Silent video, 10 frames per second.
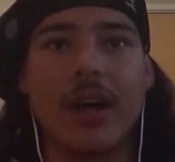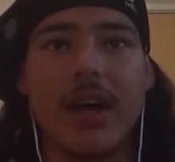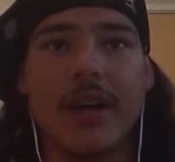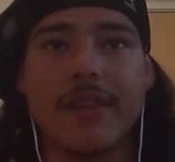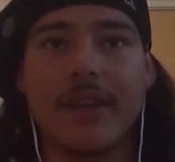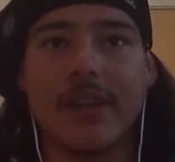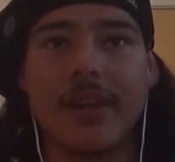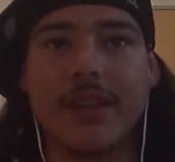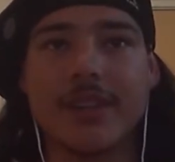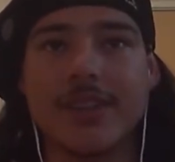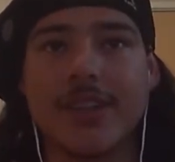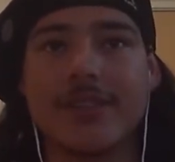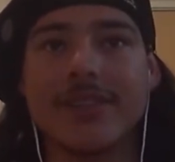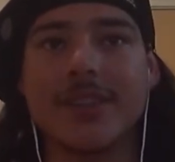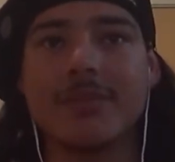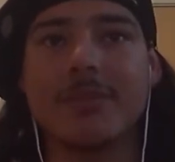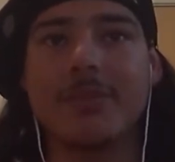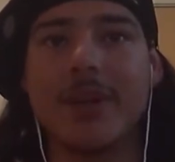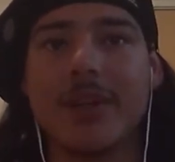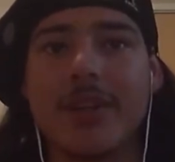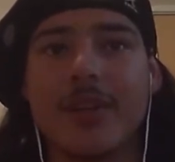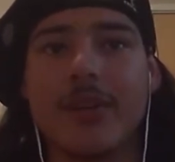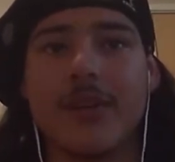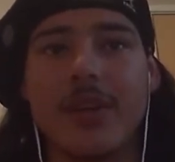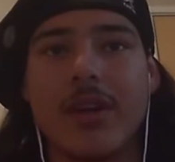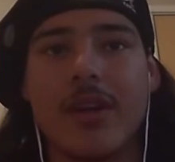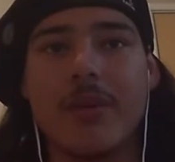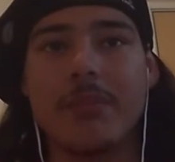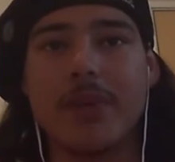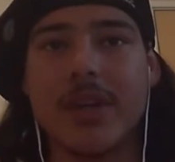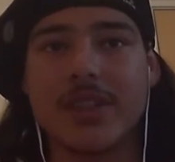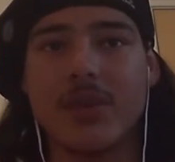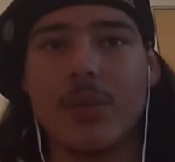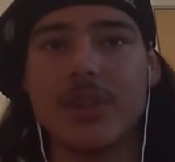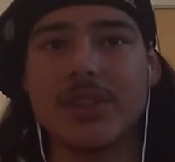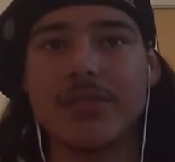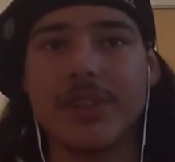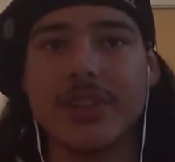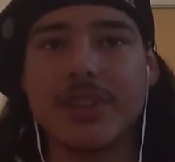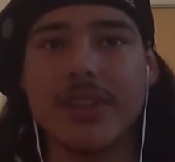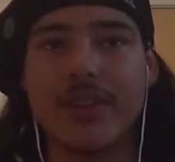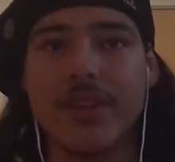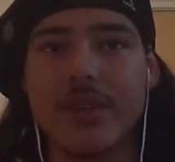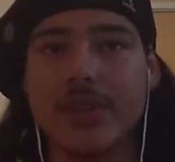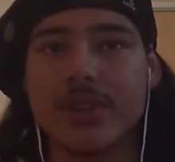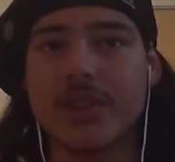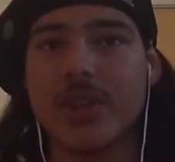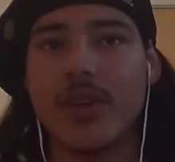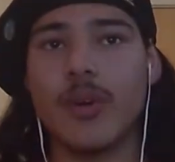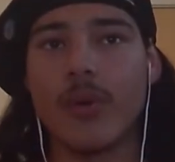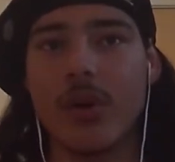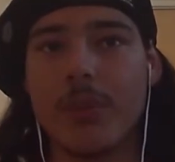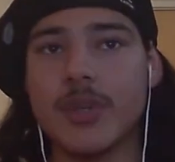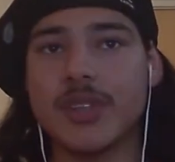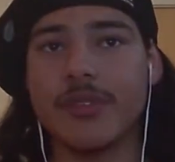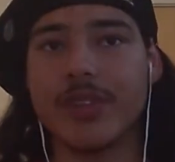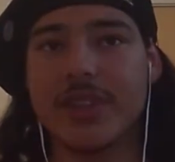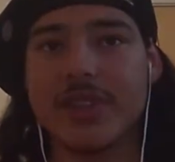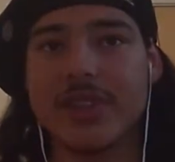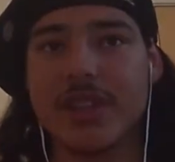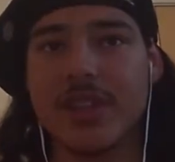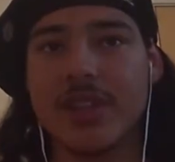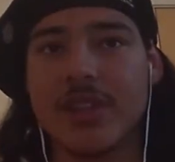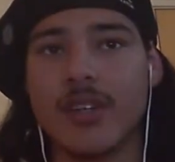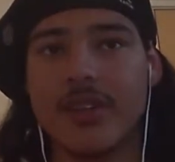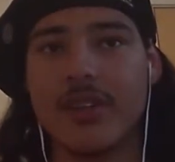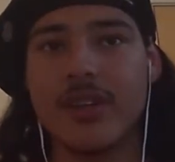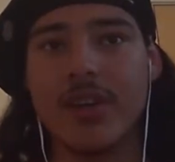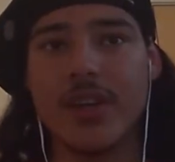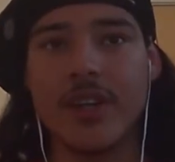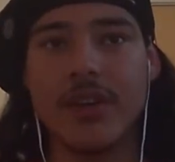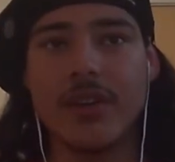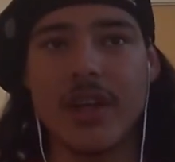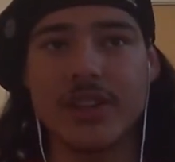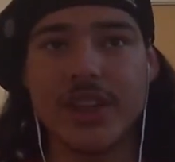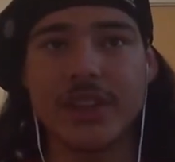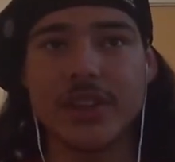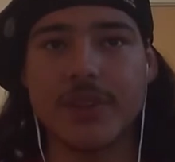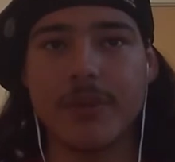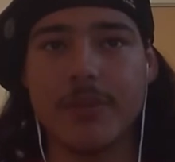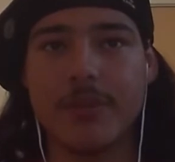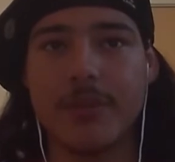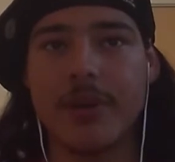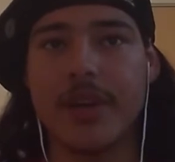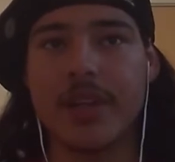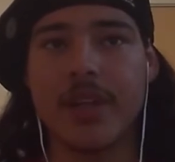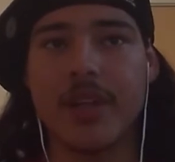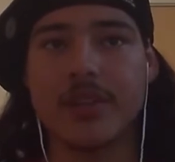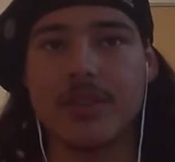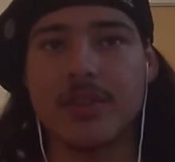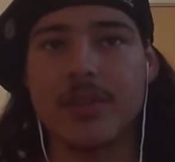I think it deserves it, but, because it wasn't released in theaters, nor was it released in, Los Angeles for a premiere, it can't.